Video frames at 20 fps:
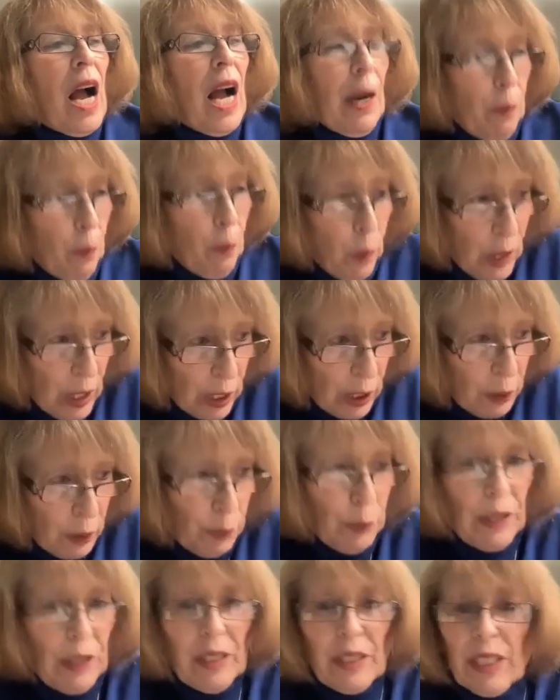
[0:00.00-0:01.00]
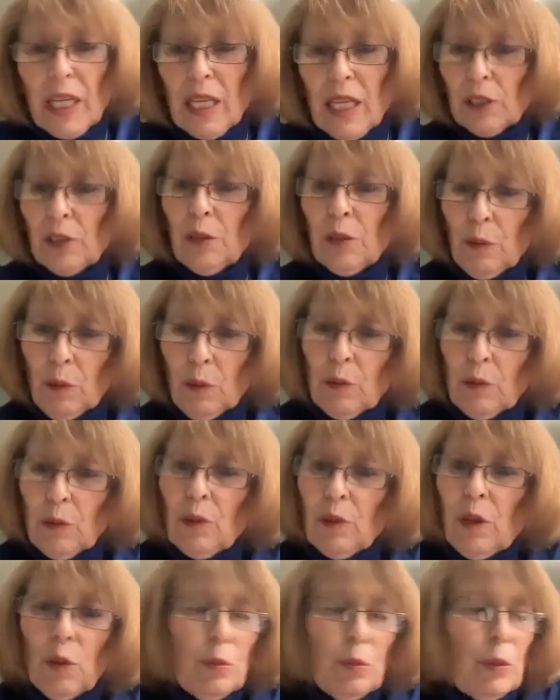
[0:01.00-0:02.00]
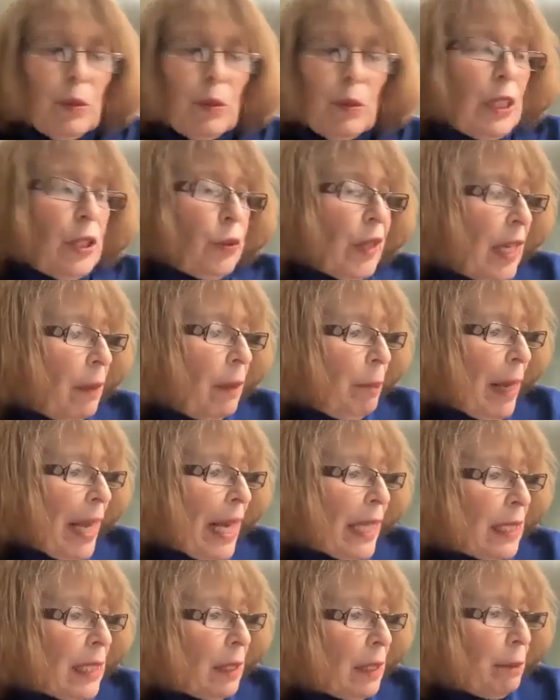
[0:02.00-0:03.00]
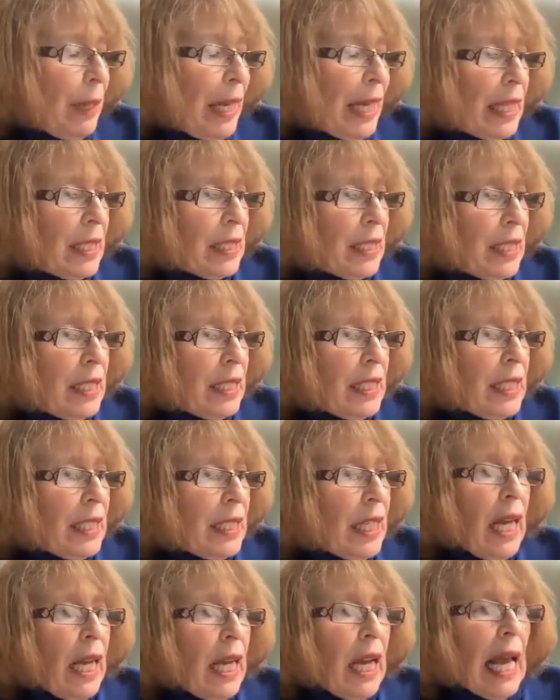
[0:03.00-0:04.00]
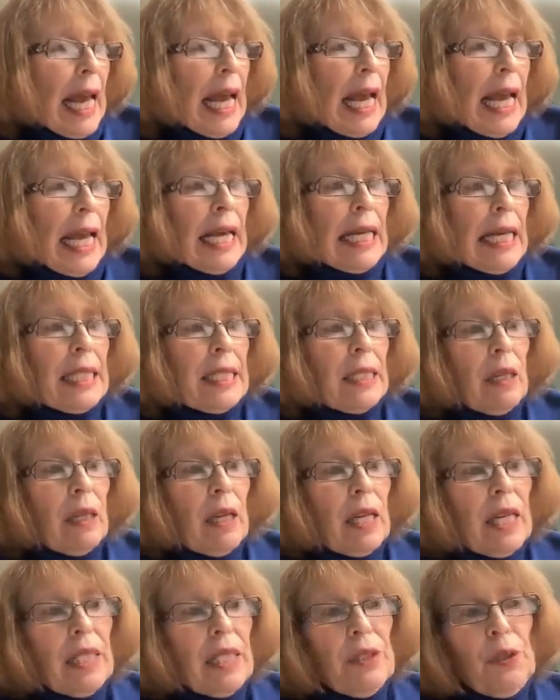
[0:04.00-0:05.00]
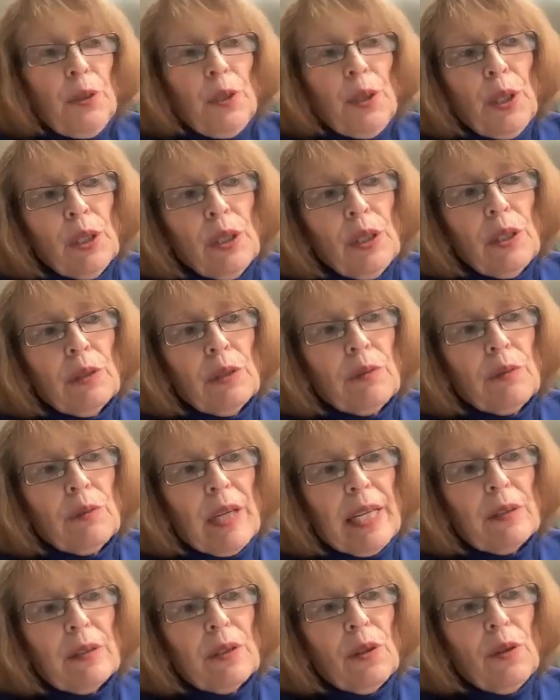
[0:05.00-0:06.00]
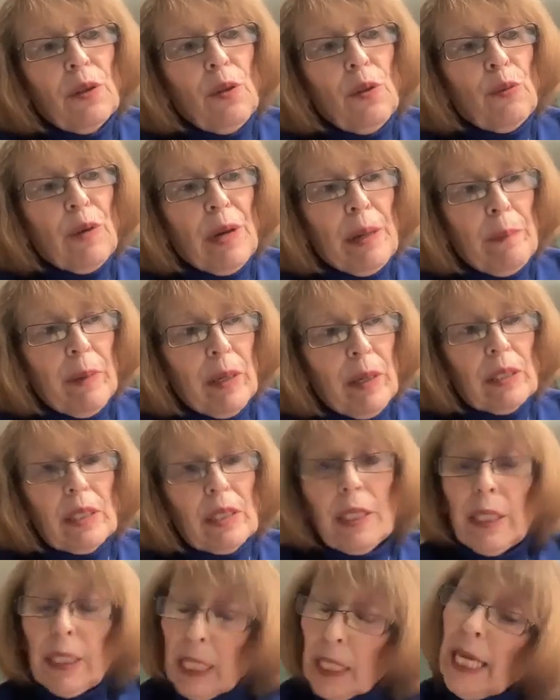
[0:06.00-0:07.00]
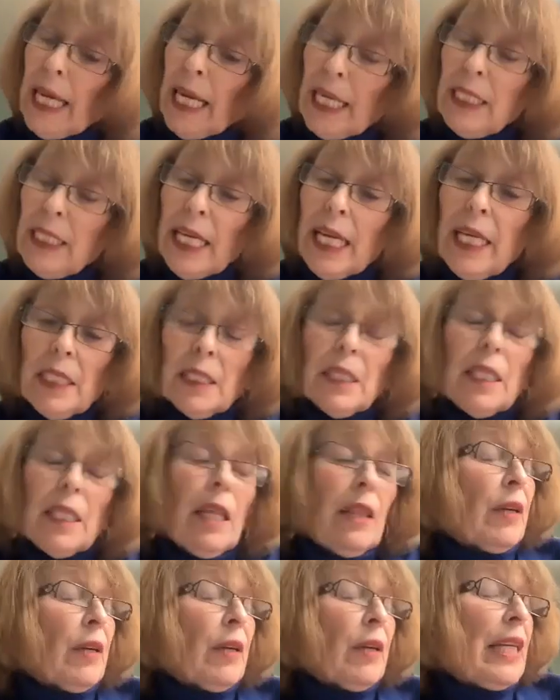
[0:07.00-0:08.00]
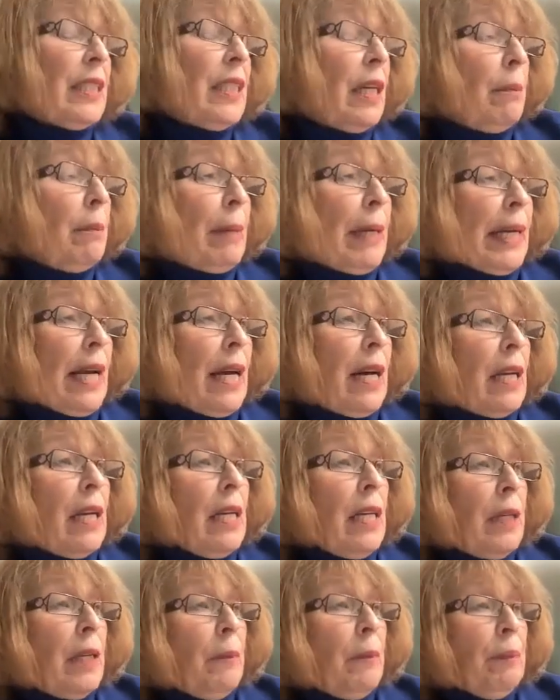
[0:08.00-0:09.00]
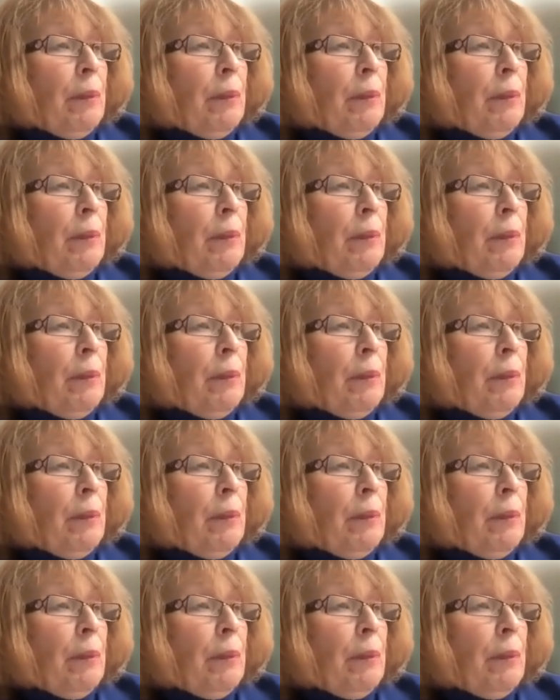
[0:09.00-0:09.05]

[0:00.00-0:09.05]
I worked with a doctor who was treating PANS and PANDAS. And it took around 3 months, and he had to add another antibiotic.